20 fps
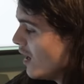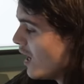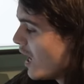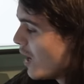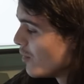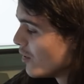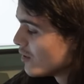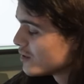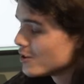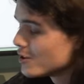
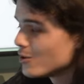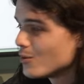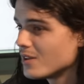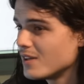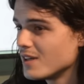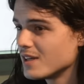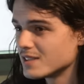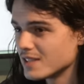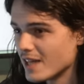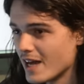I'm not sure what
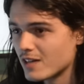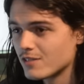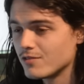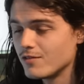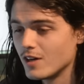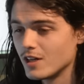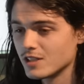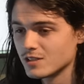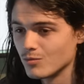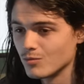the exact
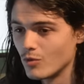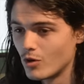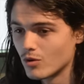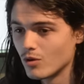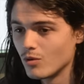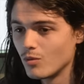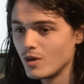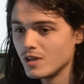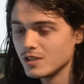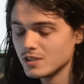first
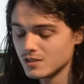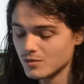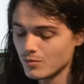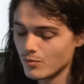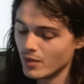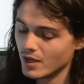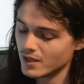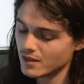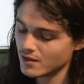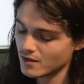model was,
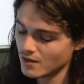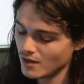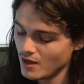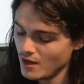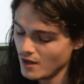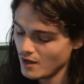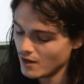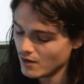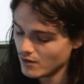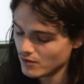but
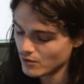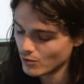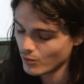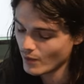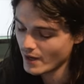the